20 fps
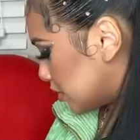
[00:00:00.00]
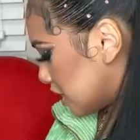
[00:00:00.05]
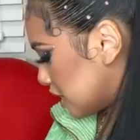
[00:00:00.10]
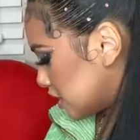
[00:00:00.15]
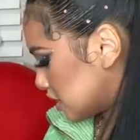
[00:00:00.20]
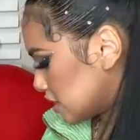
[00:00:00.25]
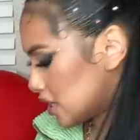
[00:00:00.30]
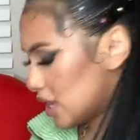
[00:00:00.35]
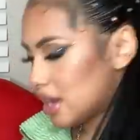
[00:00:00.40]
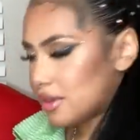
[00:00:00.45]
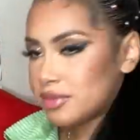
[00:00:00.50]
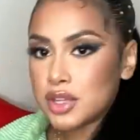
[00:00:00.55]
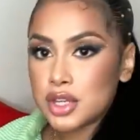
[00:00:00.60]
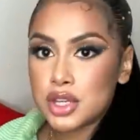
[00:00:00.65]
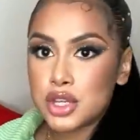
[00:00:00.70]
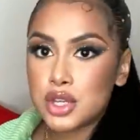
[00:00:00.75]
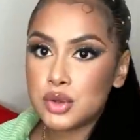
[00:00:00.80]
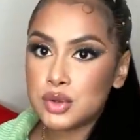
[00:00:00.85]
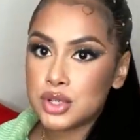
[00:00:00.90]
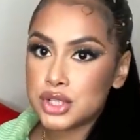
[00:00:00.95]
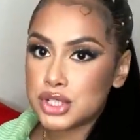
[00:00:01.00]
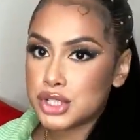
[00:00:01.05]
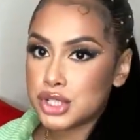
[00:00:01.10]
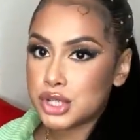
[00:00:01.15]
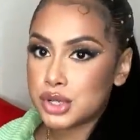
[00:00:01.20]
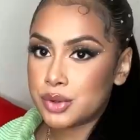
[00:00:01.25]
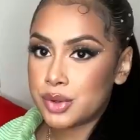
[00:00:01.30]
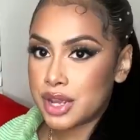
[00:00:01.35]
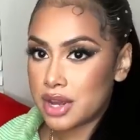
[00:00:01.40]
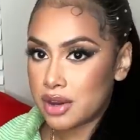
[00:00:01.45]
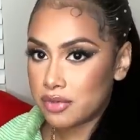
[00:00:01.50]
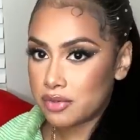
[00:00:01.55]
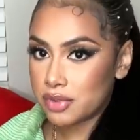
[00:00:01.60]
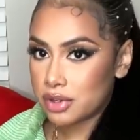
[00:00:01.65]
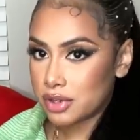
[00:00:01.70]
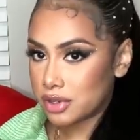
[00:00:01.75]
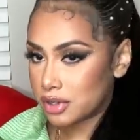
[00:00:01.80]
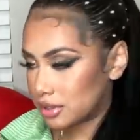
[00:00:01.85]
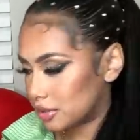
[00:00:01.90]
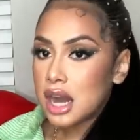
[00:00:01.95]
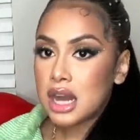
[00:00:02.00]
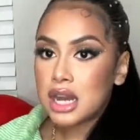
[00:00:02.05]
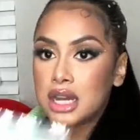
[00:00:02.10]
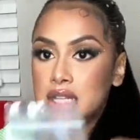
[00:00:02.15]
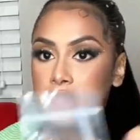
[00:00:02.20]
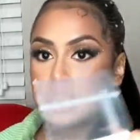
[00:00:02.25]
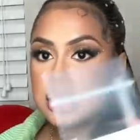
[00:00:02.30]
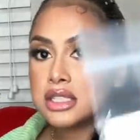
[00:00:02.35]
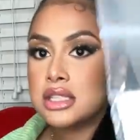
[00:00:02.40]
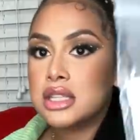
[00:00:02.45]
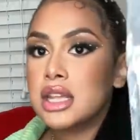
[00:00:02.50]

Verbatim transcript: They just have the cutest jewelry ever. I got this